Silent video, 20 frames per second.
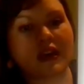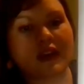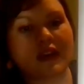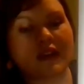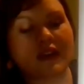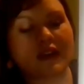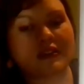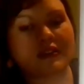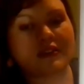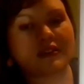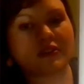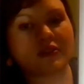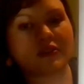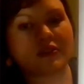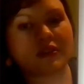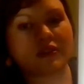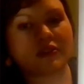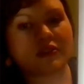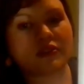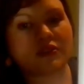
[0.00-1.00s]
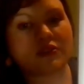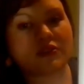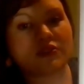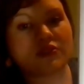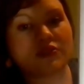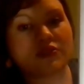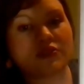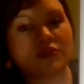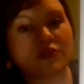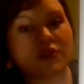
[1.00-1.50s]
And that's how I want you to
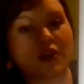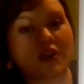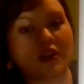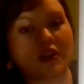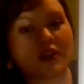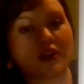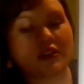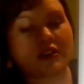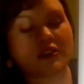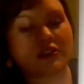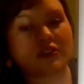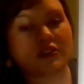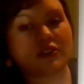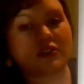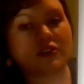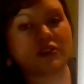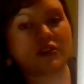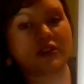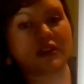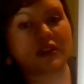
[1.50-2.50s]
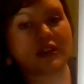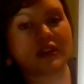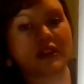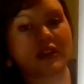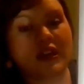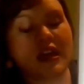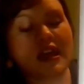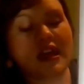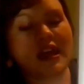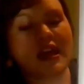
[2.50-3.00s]
draw it. Good.
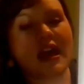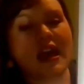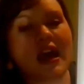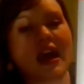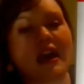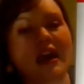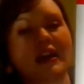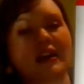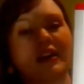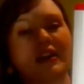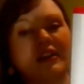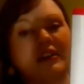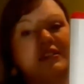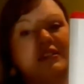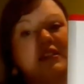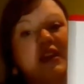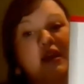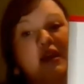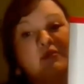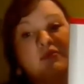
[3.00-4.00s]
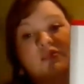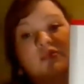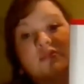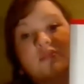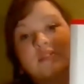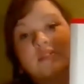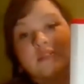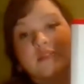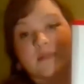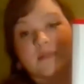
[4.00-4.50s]
At any time
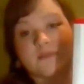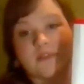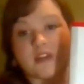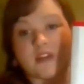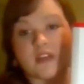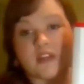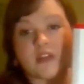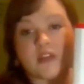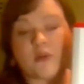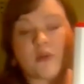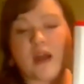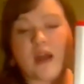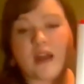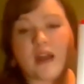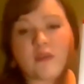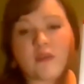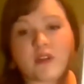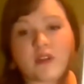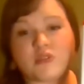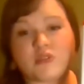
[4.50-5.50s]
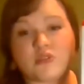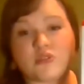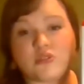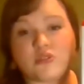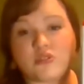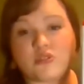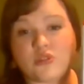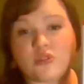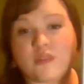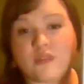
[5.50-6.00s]
during this video, I want you
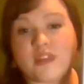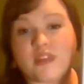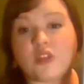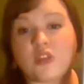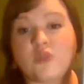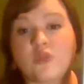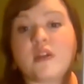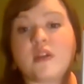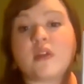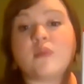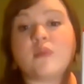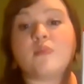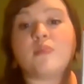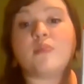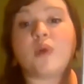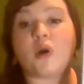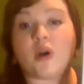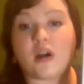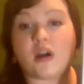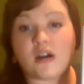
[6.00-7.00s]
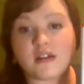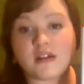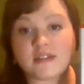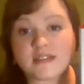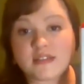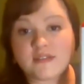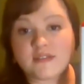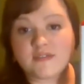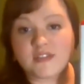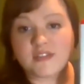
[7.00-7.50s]
to know that you can
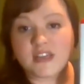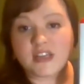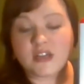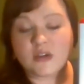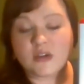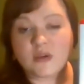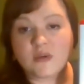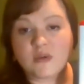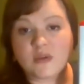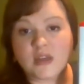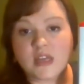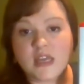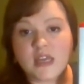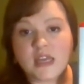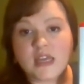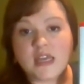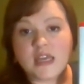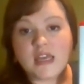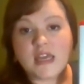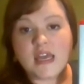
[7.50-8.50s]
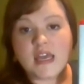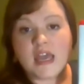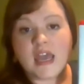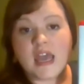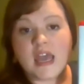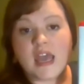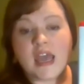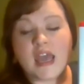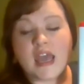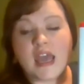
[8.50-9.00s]
pause the video
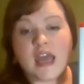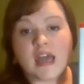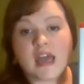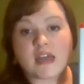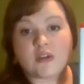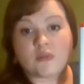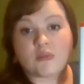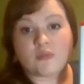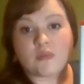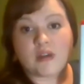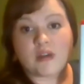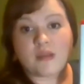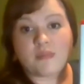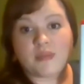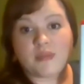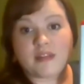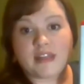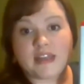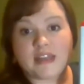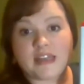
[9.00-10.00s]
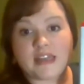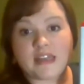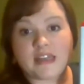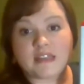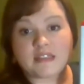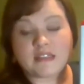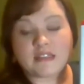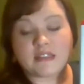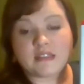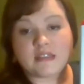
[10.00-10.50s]
and replay
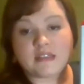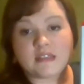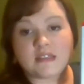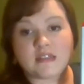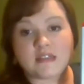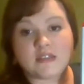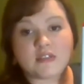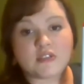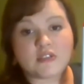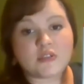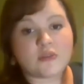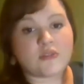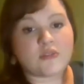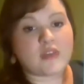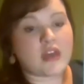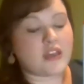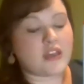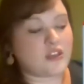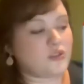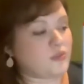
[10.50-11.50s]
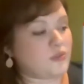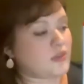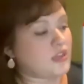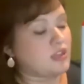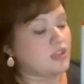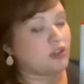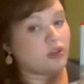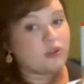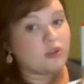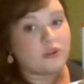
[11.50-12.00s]
it so that you
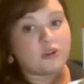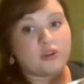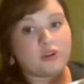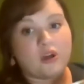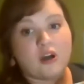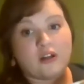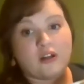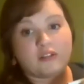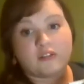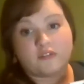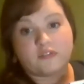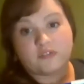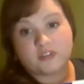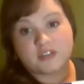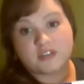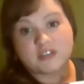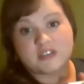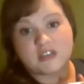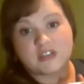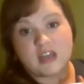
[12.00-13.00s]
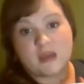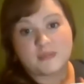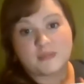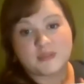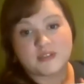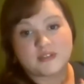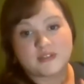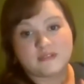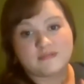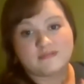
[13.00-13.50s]
can learn all of the
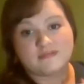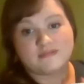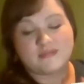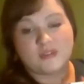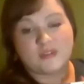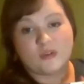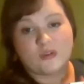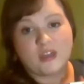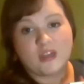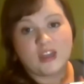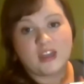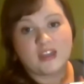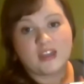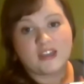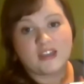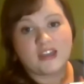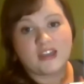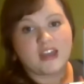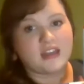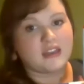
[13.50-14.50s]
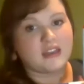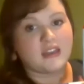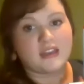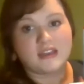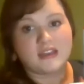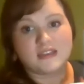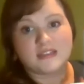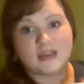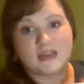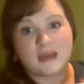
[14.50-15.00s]
steps, okay? At
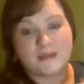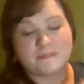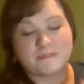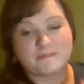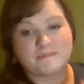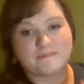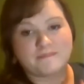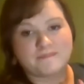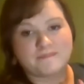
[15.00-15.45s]
any time.